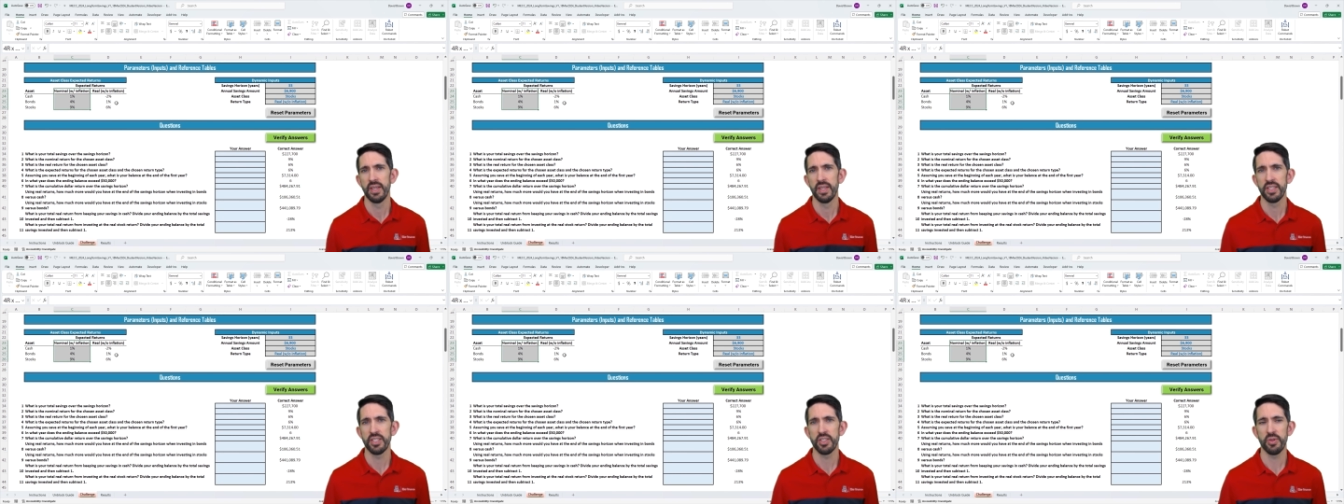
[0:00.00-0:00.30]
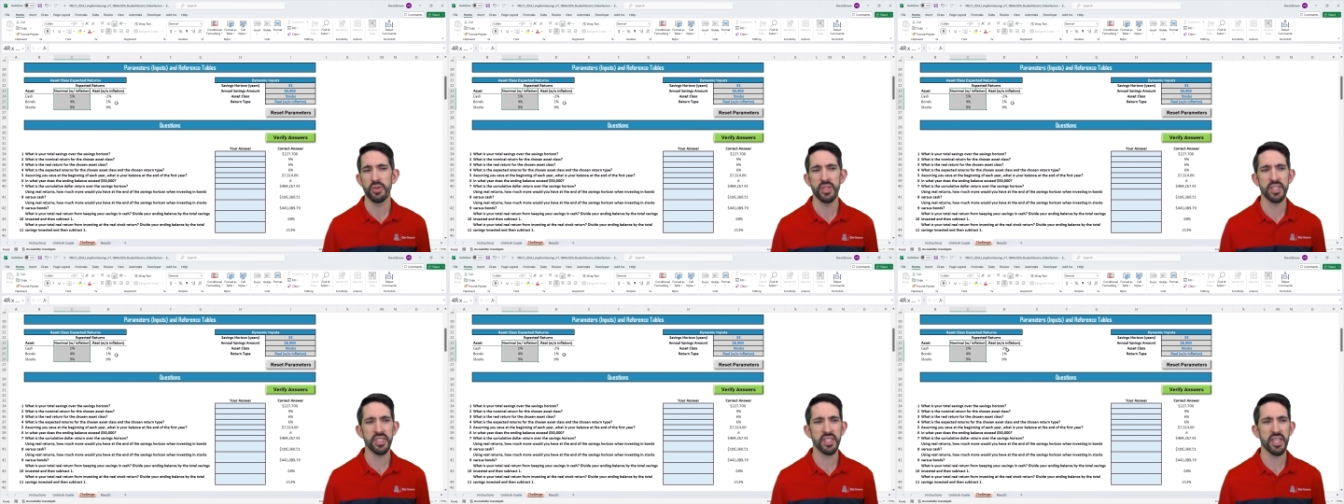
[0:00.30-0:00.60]
So
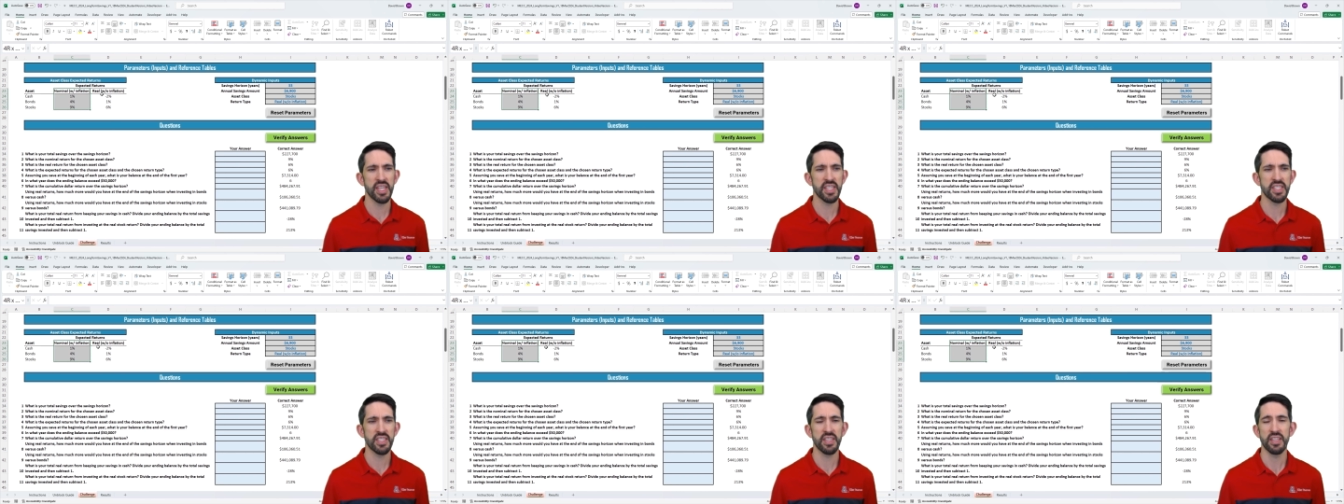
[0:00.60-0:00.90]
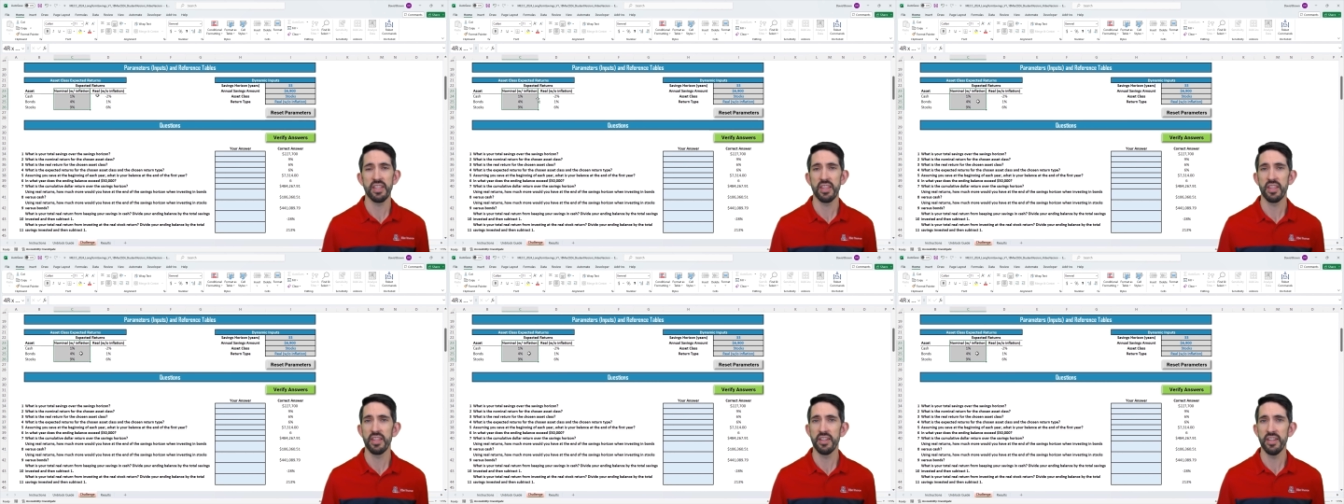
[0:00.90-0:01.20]
in this case,
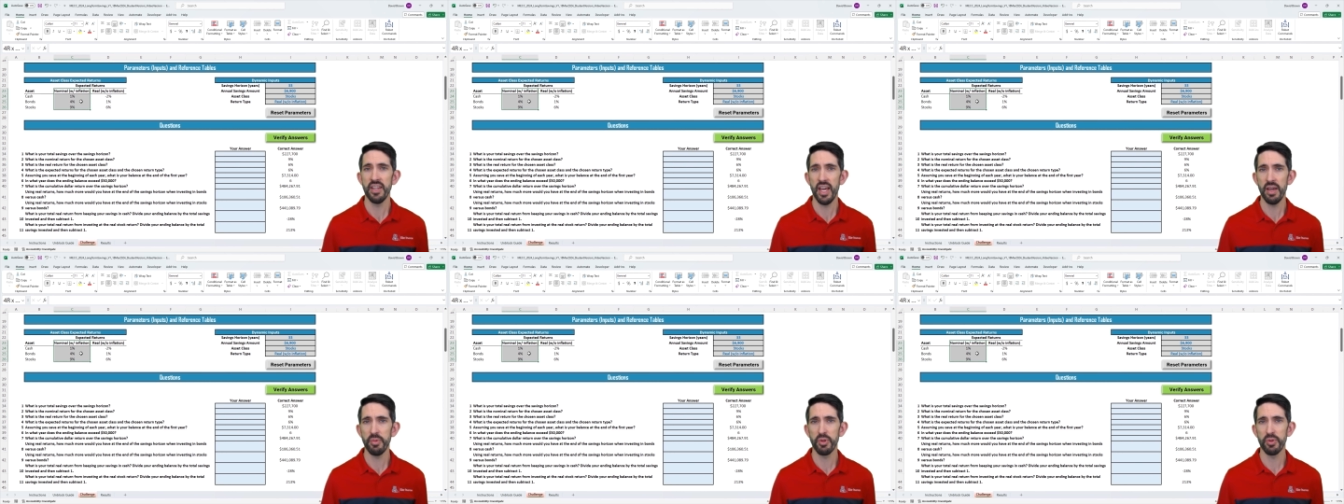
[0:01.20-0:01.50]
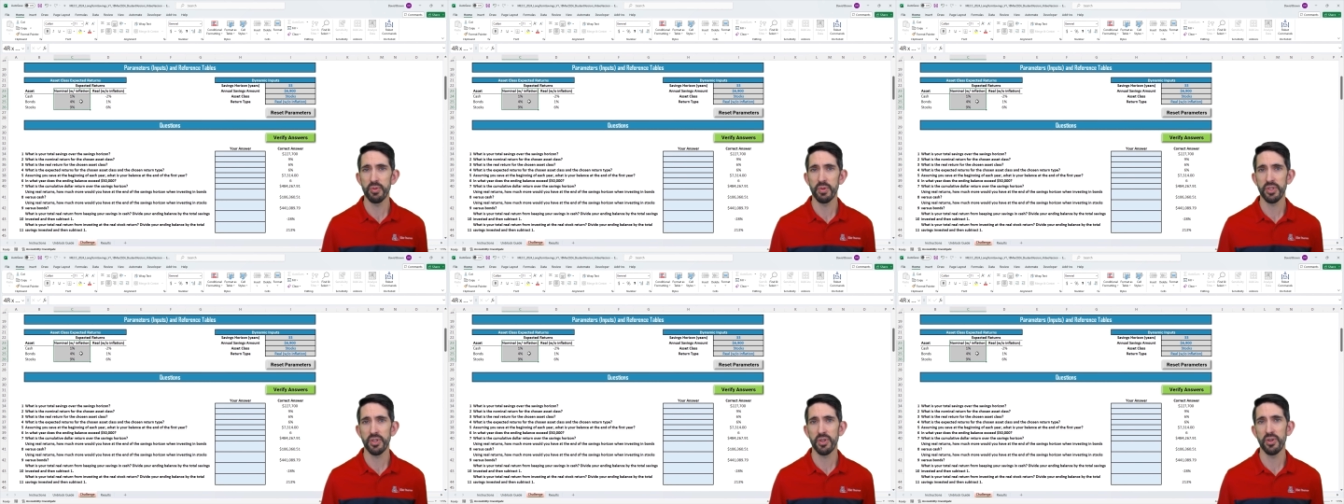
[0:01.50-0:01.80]
the nominal
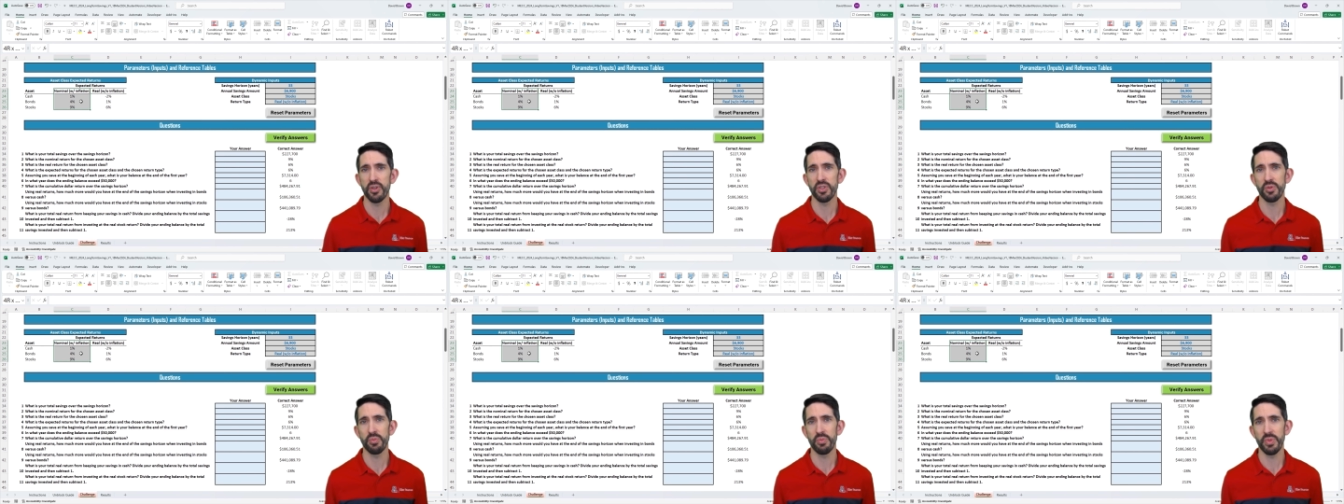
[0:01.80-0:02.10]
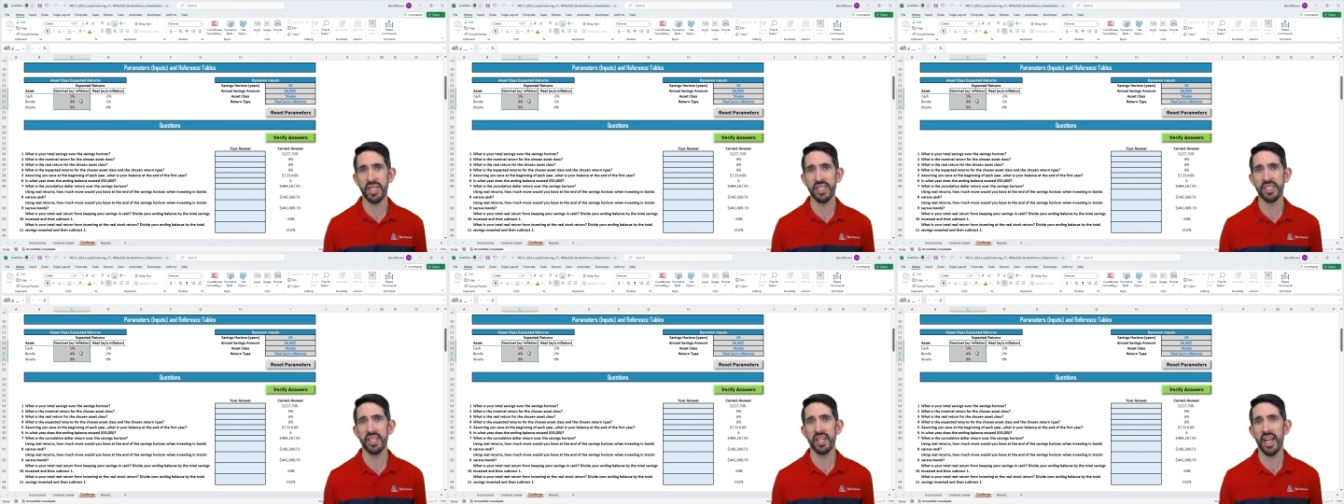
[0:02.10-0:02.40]
returns
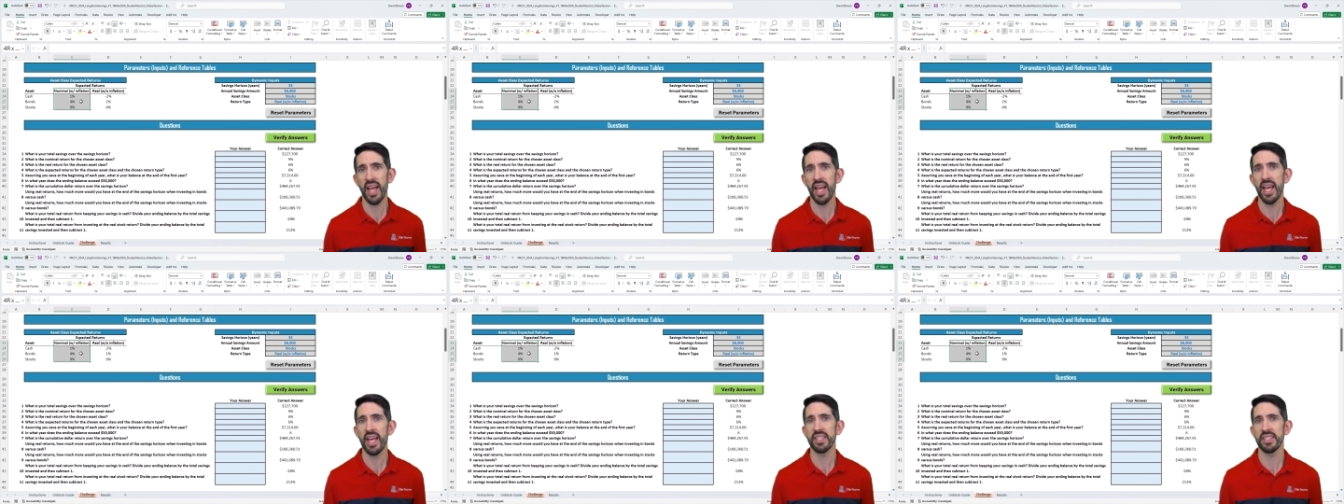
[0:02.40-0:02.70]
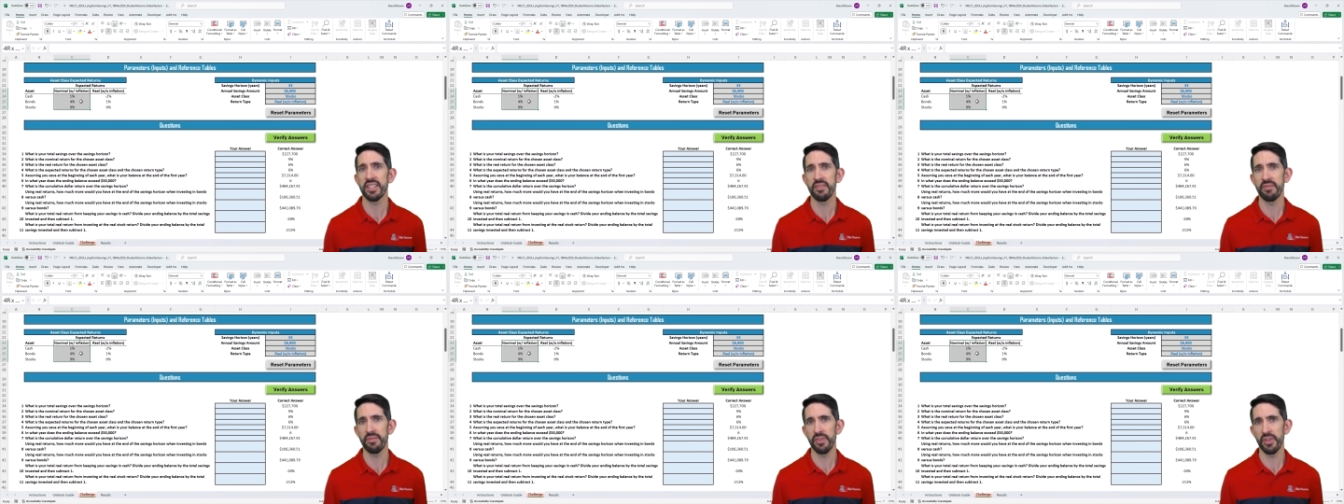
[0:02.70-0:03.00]
means it has
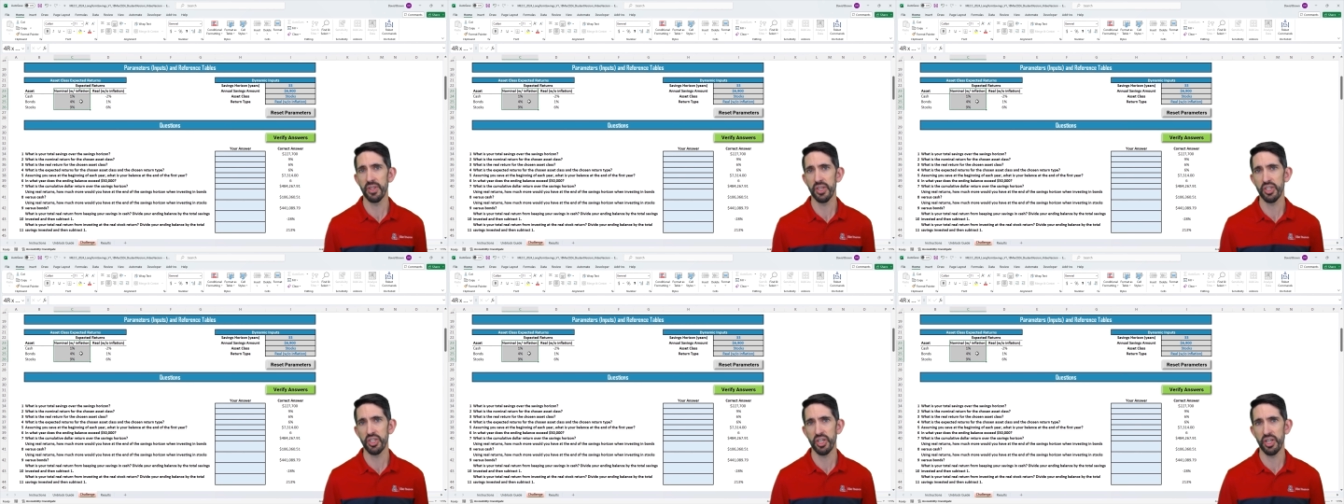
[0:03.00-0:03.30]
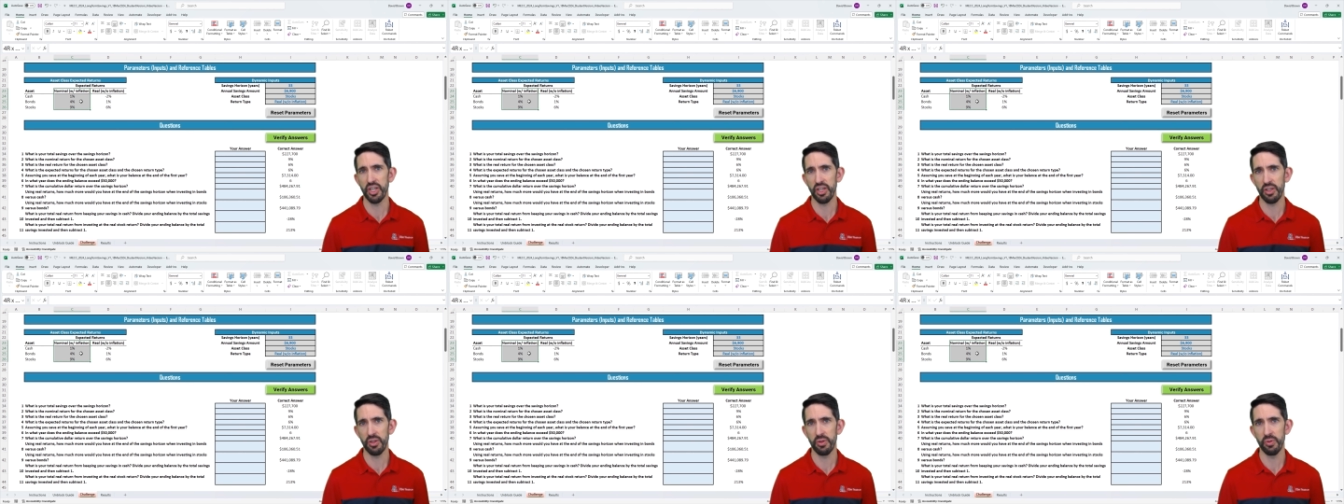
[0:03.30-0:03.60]
inflation
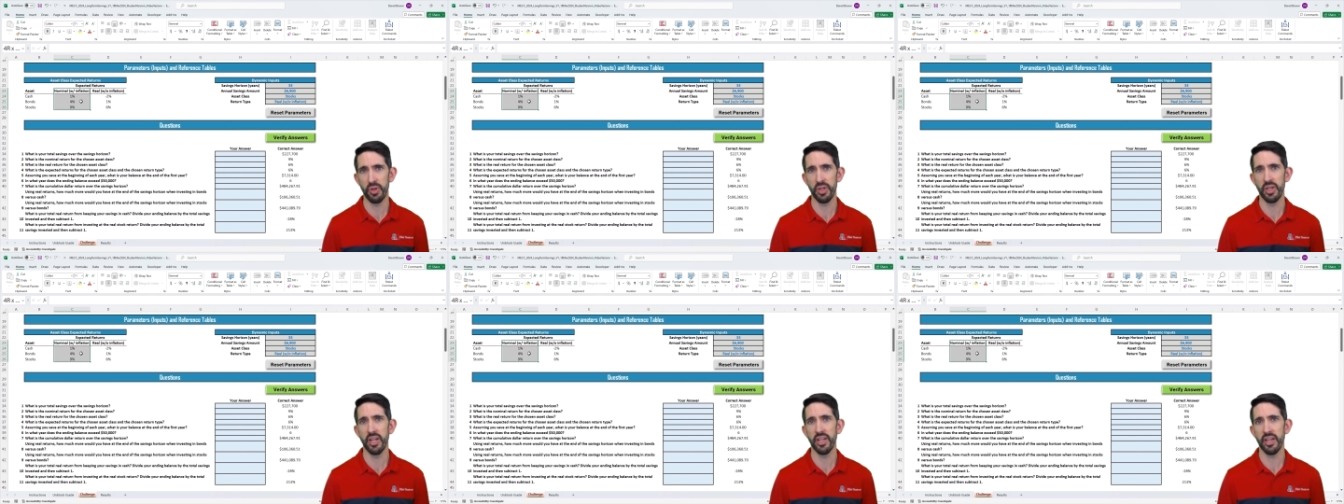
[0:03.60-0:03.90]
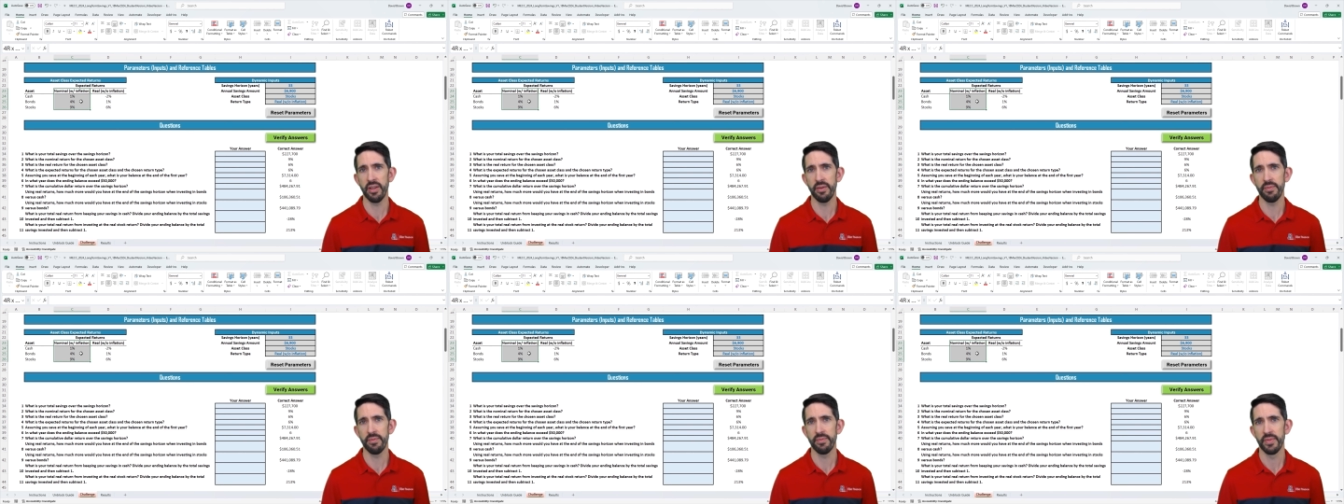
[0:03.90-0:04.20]
included in it.